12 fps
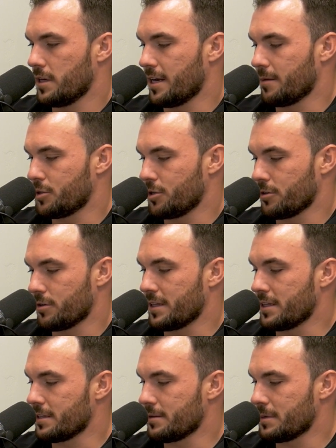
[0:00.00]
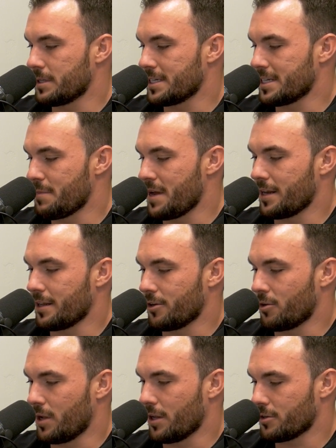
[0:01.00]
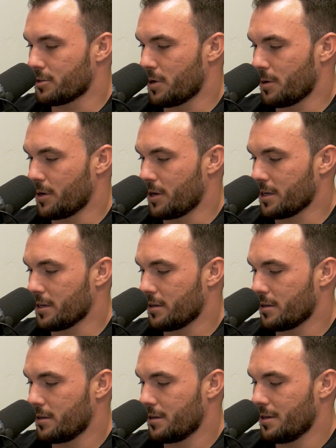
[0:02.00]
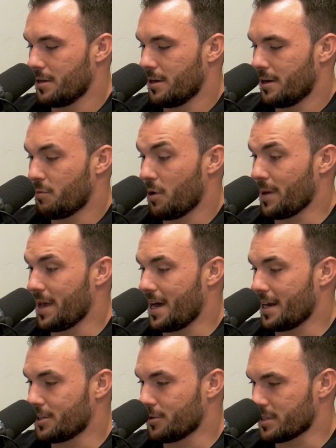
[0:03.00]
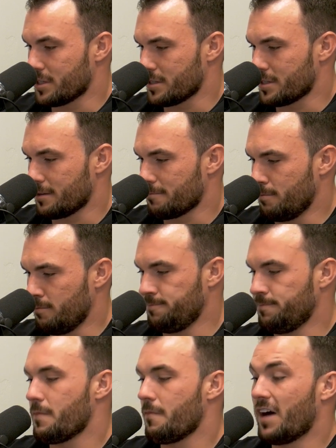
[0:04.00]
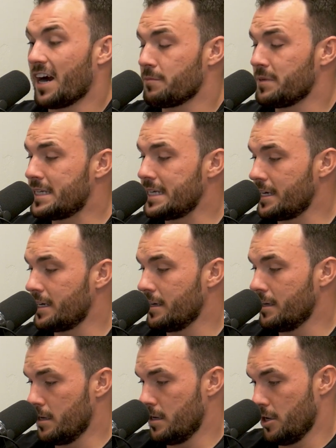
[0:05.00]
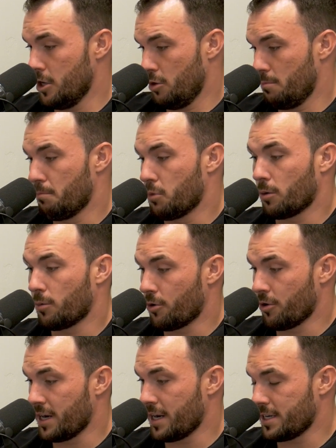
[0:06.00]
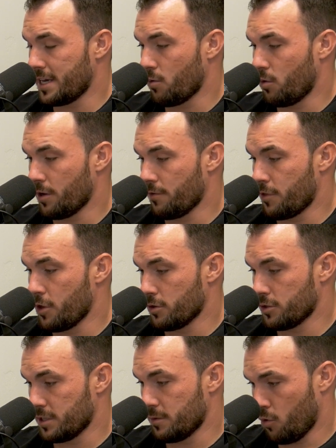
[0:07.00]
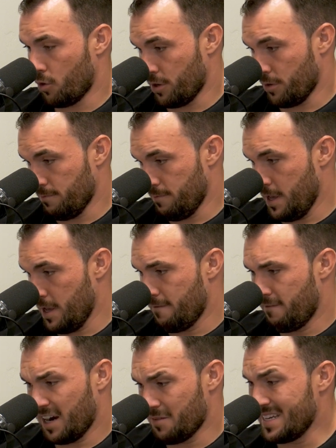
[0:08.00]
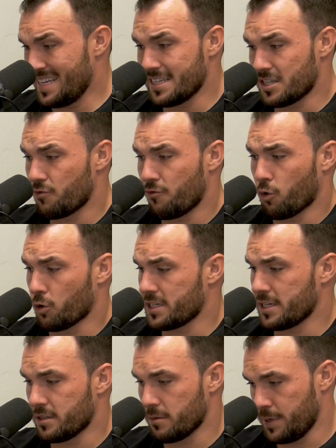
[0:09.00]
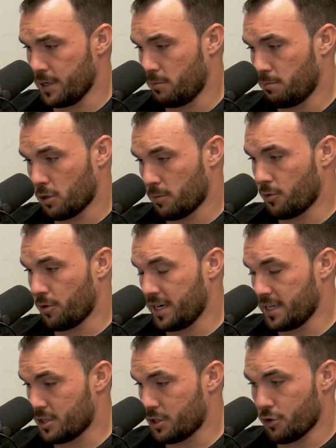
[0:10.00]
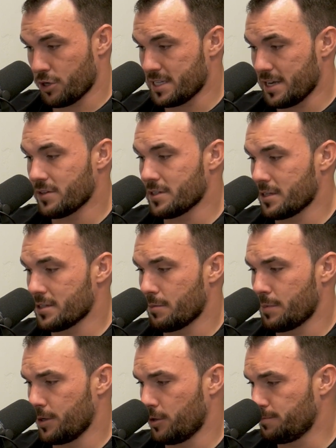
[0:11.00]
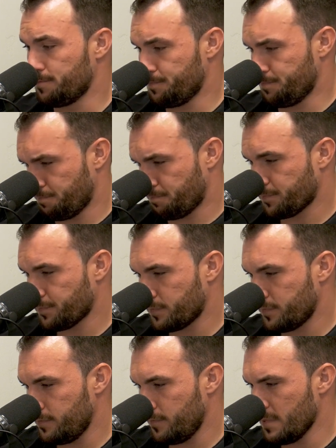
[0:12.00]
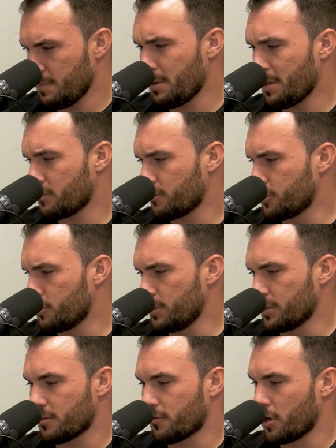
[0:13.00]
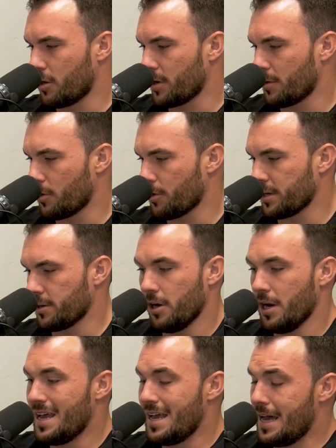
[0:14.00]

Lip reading: Yeah, and I'm sure because I made it a little while ago, it's probably added to it since then. Vitamin D, berberine, I take 1 of those in the morning. Vitamin D is 4 cents a pill. Berberine is 37 cents a pill. Maybe that was for 2 pills. I forgot what I wrote down here.